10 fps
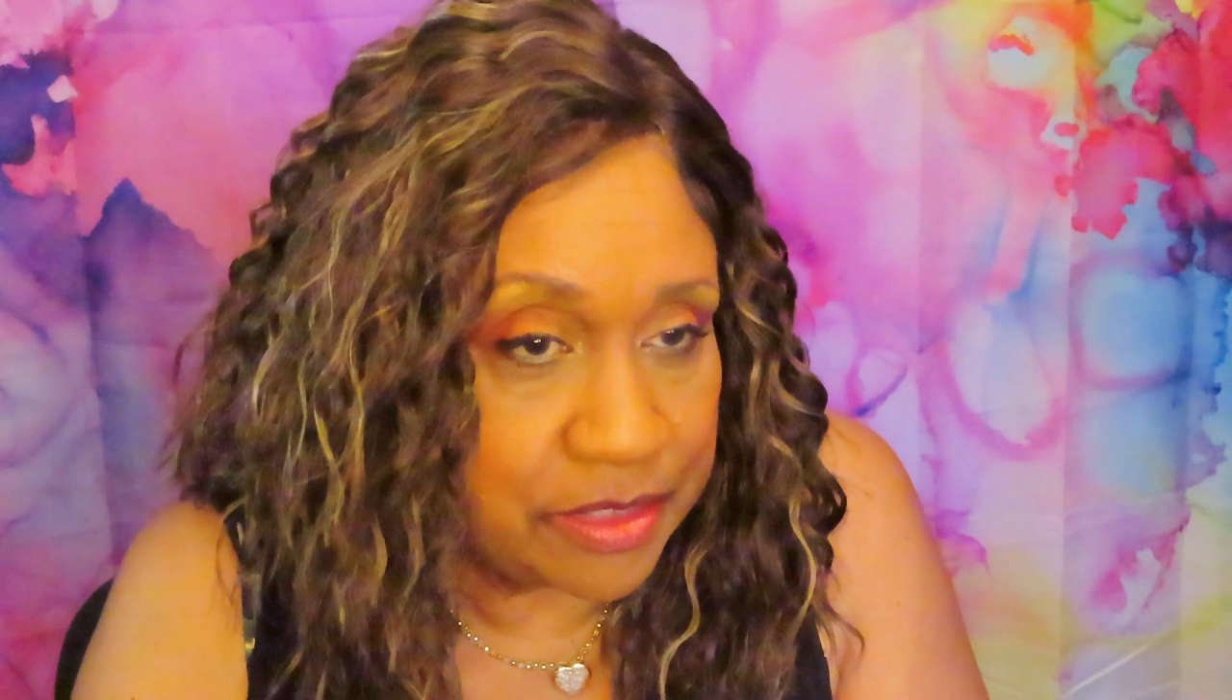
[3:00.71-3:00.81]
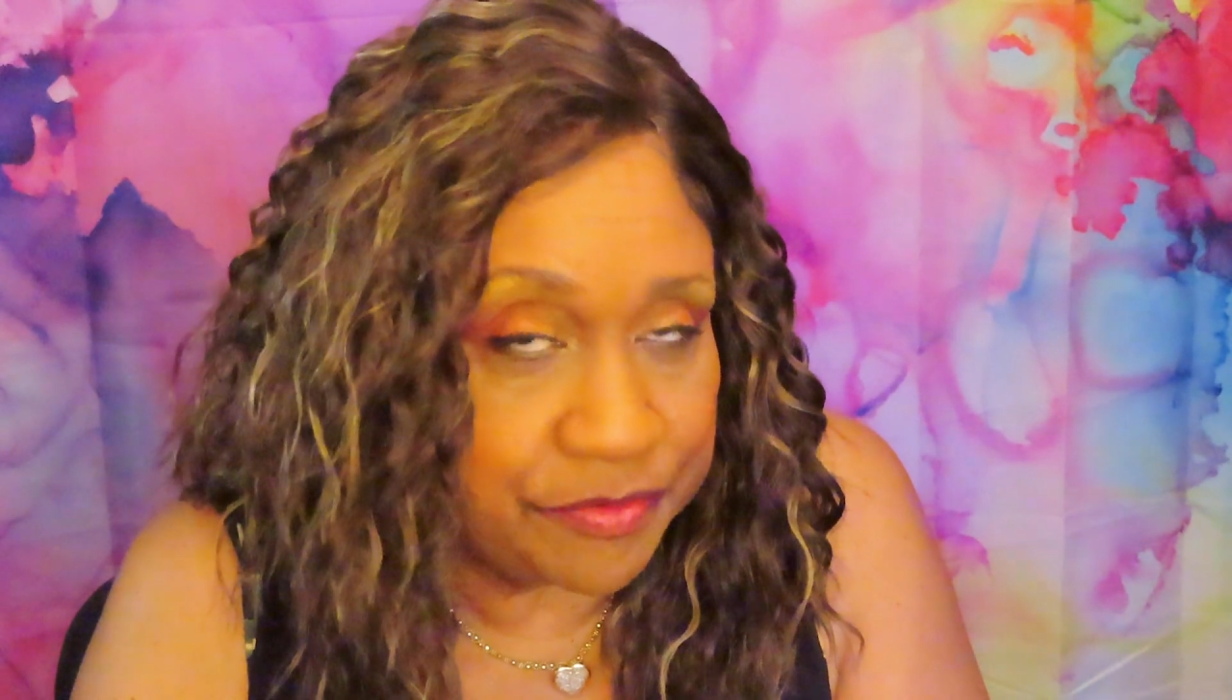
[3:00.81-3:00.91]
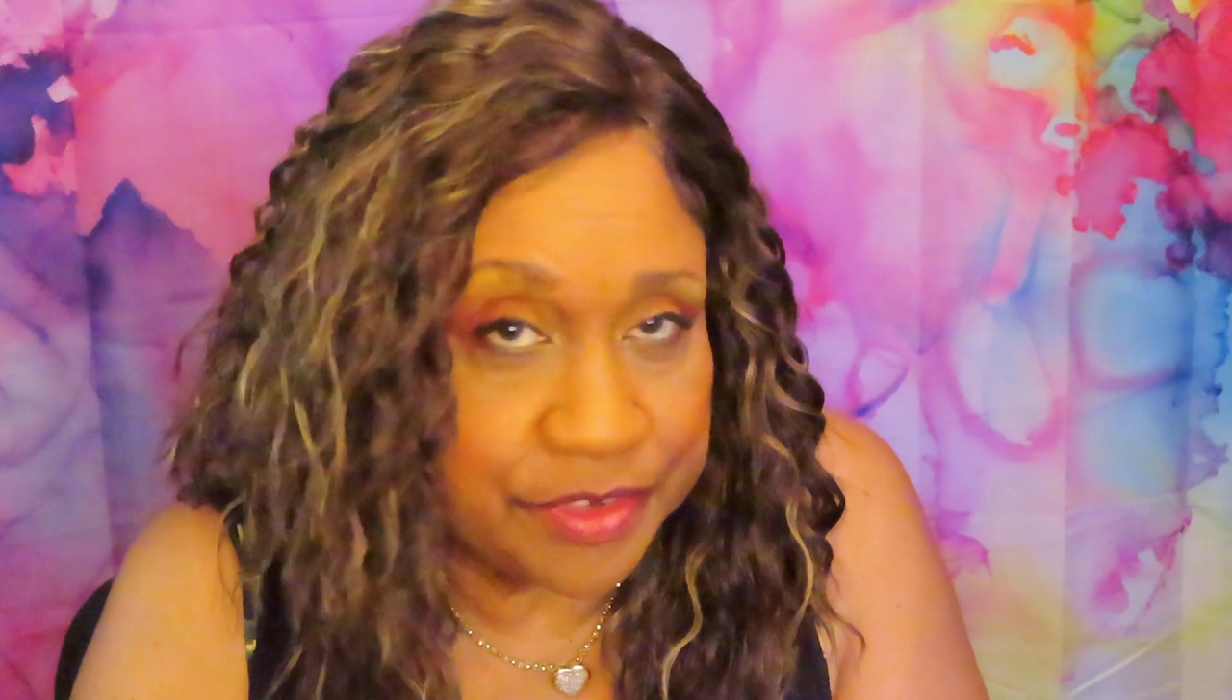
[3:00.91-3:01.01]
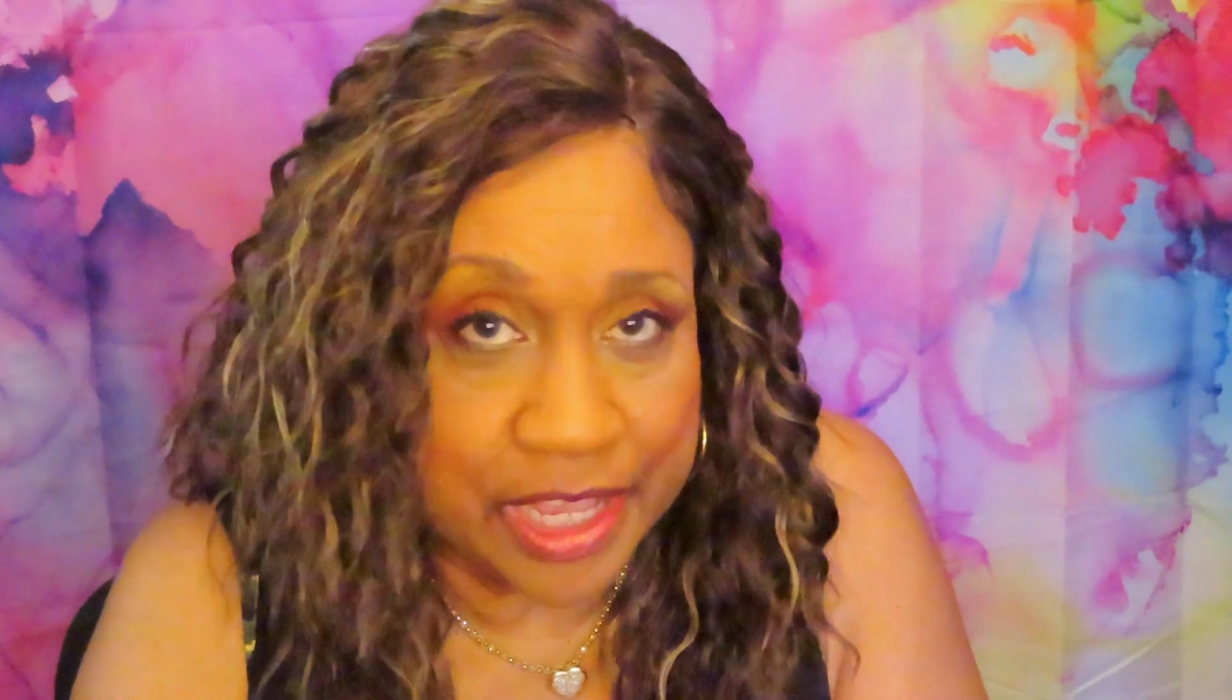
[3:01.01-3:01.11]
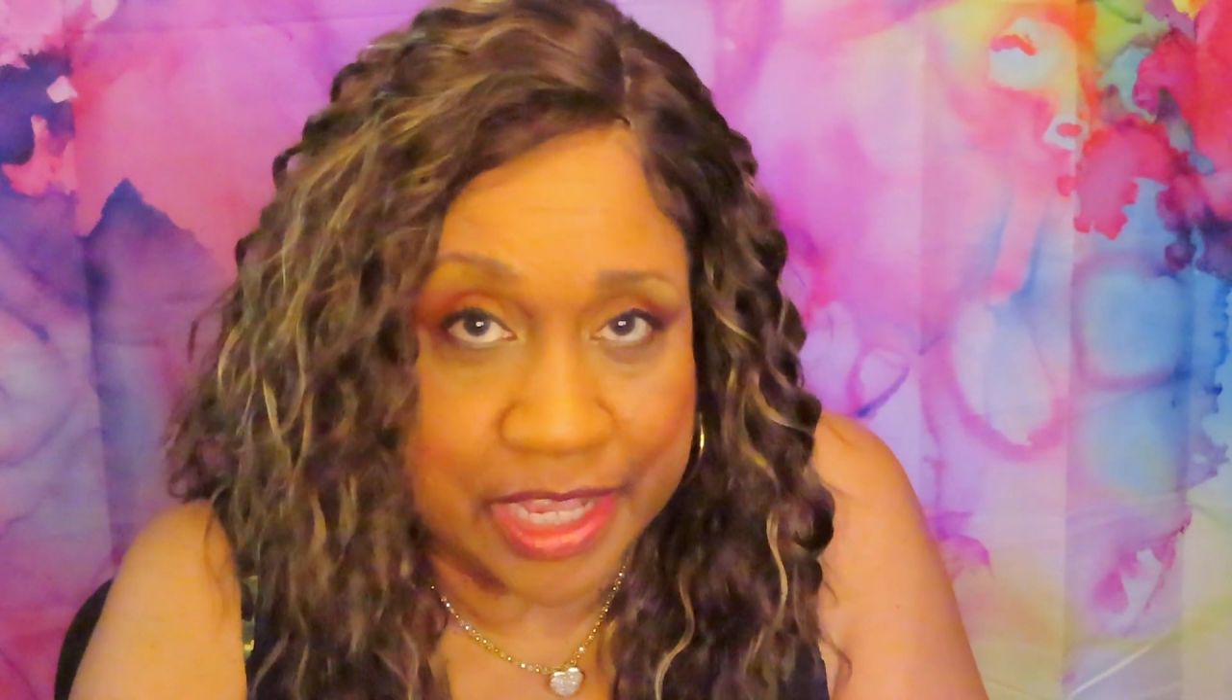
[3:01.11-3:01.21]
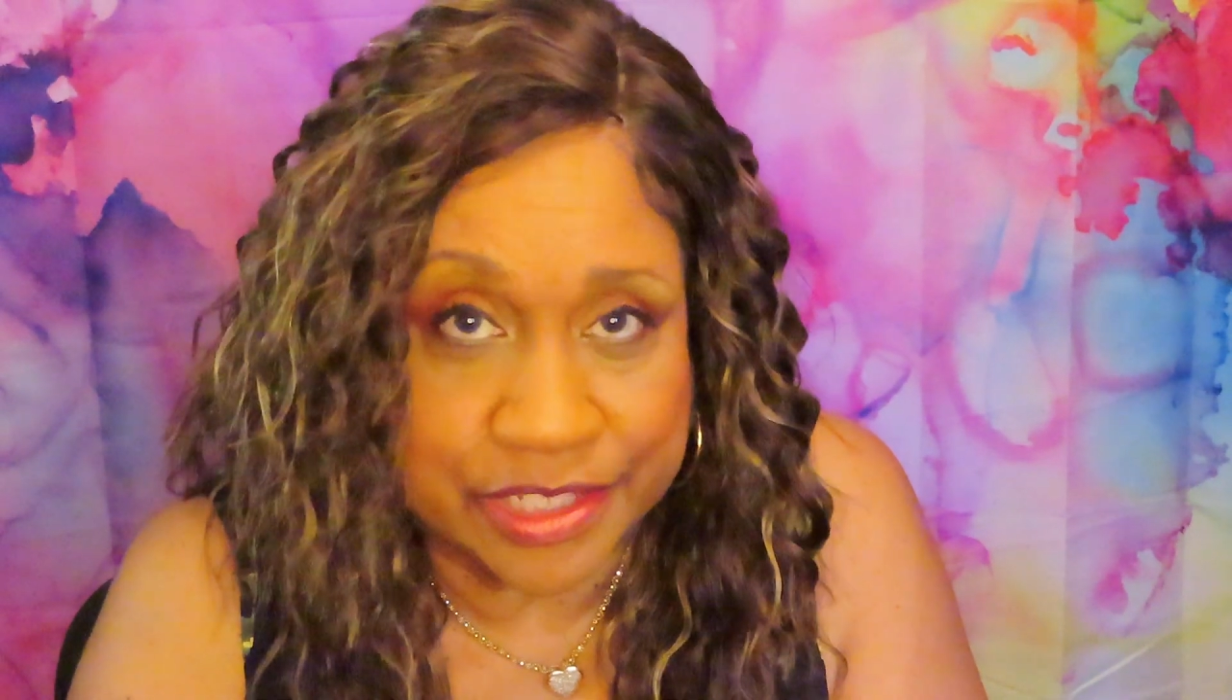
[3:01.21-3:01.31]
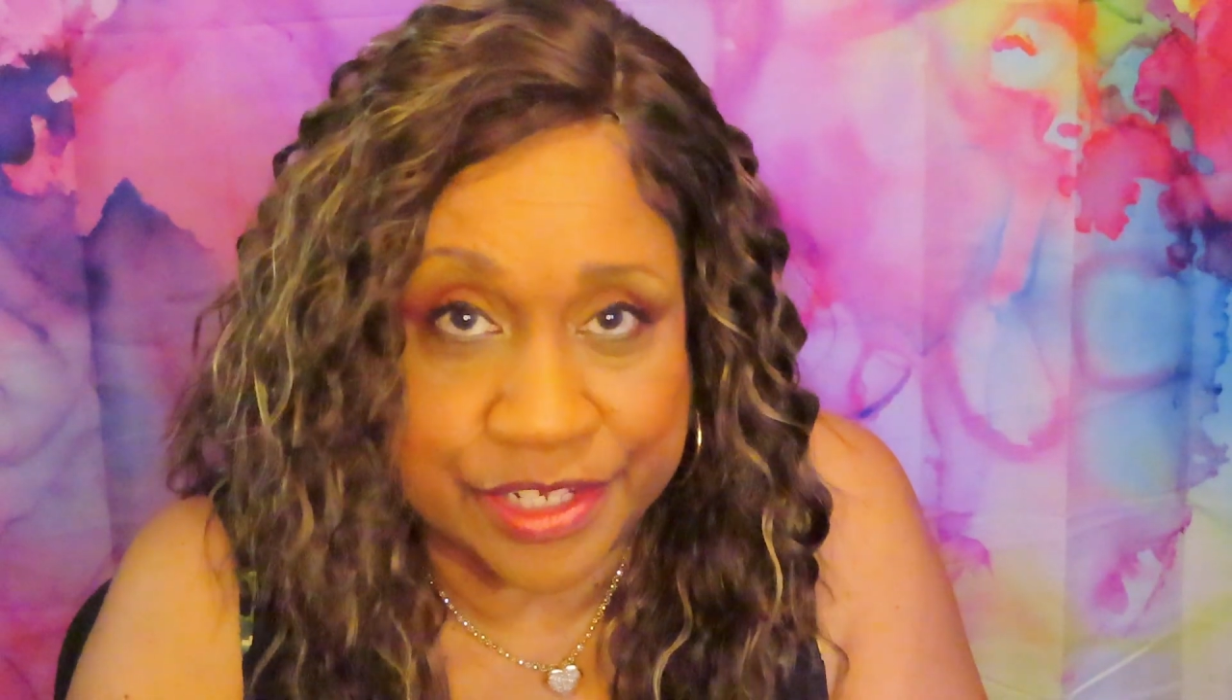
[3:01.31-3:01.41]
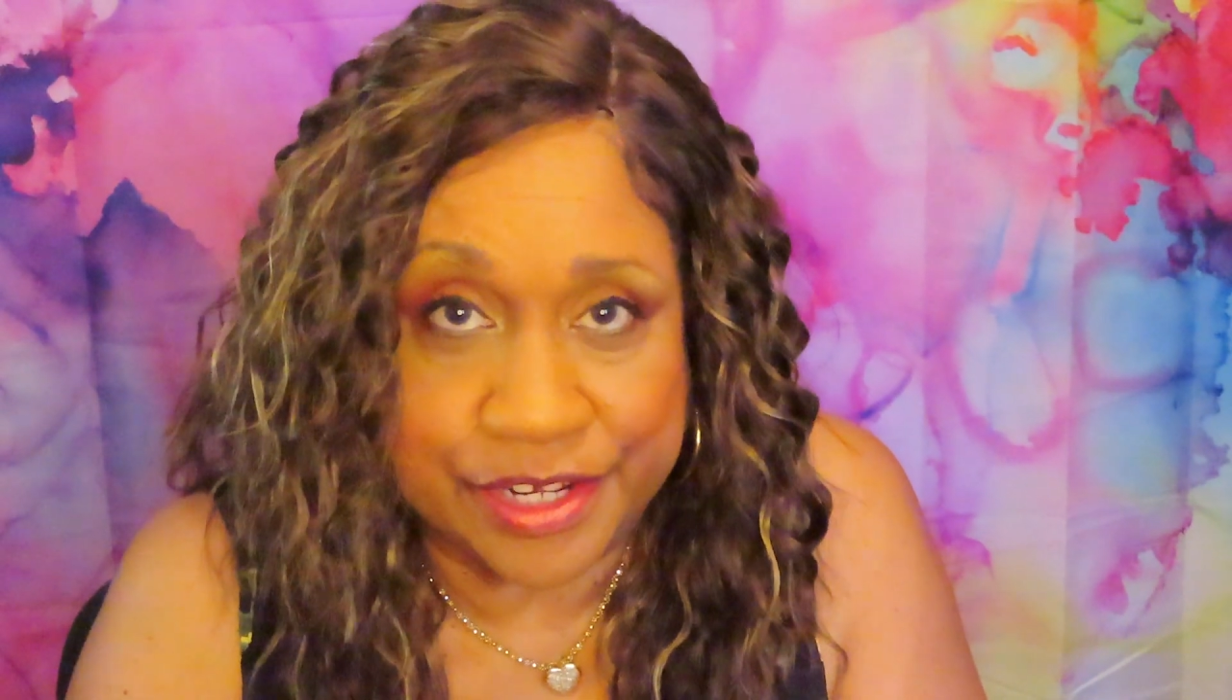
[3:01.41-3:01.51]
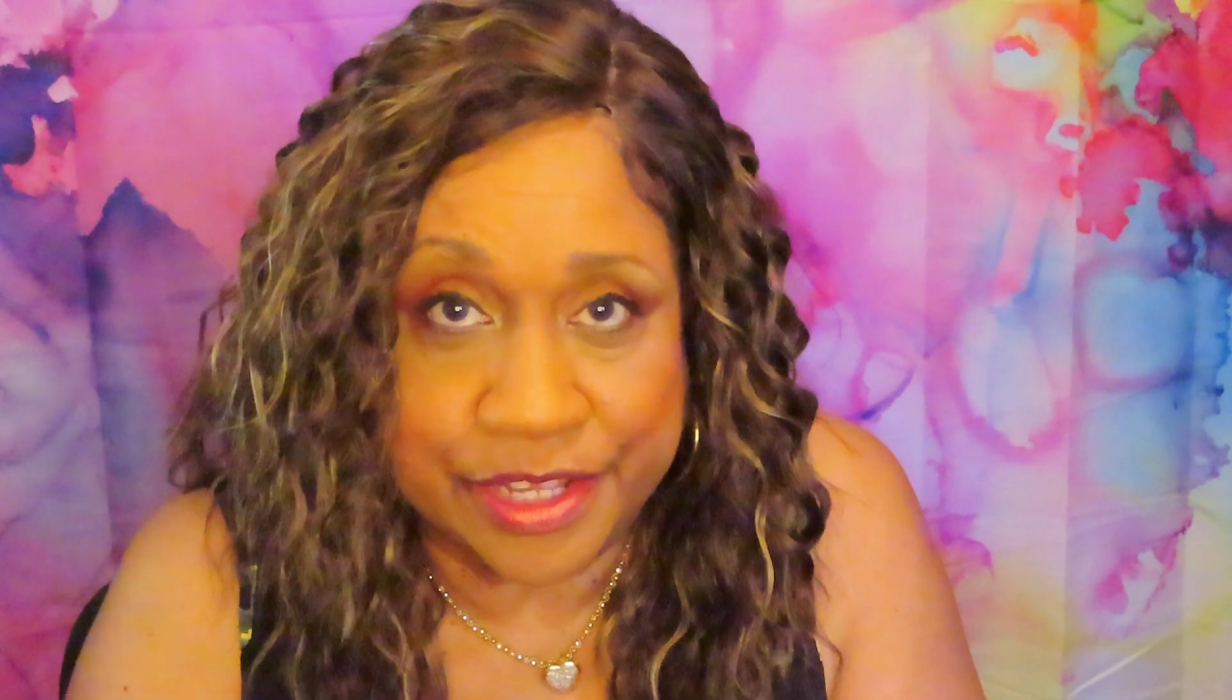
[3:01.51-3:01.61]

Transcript: different kinds of